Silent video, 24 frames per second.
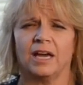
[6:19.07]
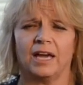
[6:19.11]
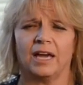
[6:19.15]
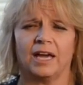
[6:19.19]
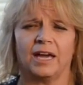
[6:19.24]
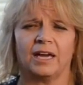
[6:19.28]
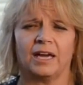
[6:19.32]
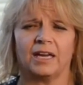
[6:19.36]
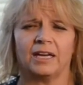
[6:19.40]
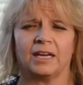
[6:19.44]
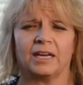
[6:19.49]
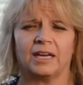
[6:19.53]

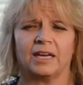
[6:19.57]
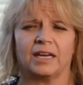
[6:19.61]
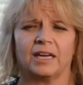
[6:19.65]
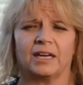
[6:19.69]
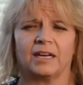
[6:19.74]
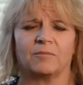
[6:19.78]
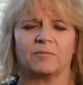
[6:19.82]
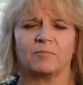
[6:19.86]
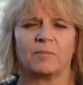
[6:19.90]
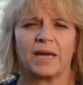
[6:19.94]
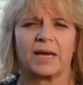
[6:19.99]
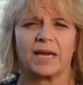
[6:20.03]
And
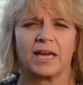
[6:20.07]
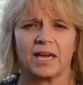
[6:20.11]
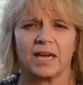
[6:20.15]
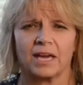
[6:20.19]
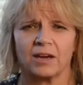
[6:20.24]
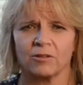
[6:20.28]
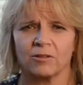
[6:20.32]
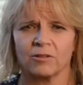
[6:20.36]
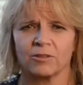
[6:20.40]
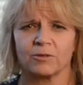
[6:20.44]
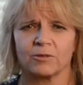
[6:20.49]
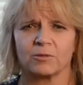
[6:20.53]
my
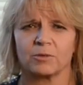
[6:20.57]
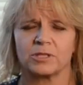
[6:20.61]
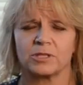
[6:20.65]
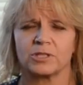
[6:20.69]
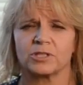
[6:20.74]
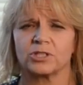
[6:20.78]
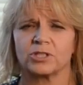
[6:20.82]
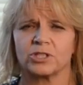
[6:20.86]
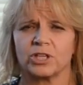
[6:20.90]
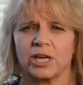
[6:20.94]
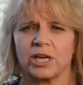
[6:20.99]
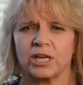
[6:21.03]
health was
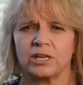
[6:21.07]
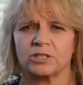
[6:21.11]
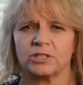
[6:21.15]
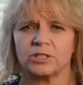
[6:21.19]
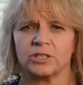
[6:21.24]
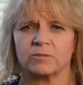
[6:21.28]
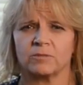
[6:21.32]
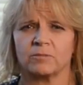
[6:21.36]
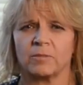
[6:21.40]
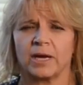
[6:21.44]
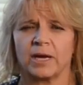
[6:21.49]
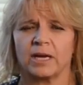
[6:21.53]

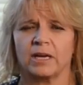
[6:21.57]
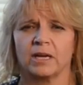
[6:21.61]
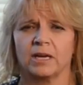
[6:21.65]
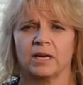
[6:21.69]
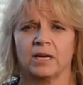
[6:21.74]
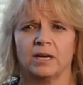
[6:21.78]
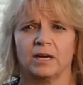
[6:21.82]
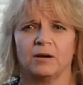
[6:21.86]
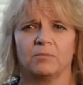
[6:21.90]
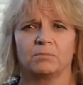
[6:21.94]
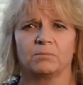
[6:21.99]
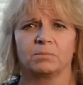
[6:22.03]
changing. My
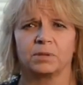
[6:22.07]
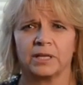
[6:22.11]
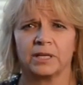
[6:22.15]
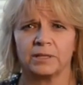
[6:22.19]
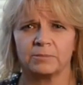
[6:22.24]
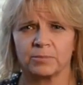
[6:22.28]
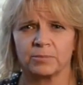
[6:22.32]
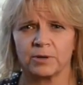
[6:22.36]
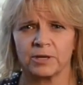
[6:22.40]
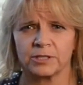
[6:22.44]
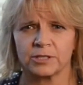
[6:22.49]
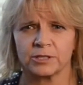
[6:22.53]

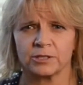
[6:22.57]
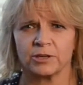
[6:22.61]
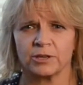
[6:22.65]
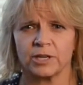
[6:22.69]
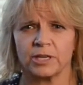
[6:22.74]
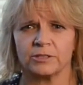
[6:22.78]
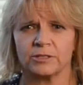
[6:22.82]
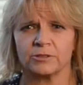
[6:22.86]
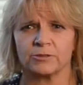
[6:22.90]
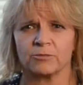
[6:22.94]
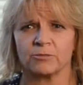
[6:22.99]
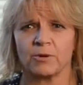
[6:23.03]
blood pressure
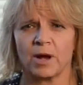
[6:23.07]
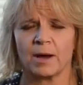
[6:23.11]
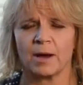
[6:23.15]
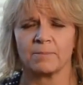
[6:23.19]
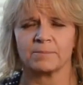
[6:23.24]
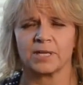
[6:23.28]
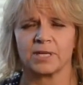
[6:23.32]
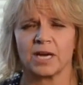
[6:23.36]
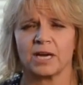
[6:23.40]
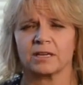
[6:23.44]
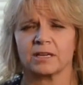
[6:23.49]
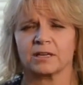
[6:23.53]
had
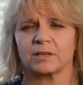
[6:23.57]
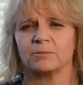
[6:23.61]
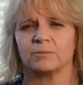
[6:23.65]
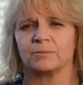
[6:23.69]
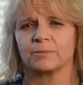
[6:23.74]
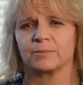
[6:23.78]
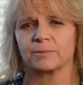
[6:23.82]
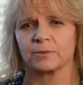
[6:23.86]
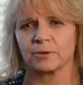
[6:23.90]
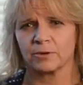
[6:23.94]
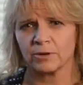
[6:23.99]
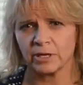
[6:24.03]
dropped. I could
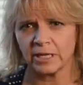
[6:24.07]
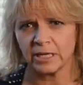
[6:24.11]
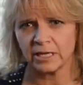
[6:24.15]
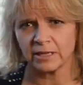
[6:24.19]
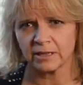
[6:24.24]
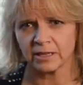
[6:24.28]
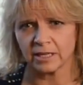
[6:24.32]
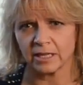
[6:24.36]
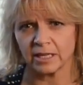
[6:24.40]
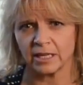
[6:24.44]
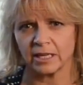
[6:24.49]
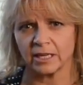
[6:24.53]
breathe
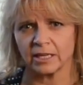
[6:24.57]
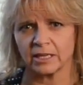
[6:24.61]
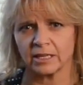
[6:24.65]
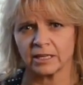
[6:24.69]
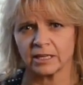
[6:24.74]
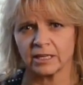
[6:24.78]
again.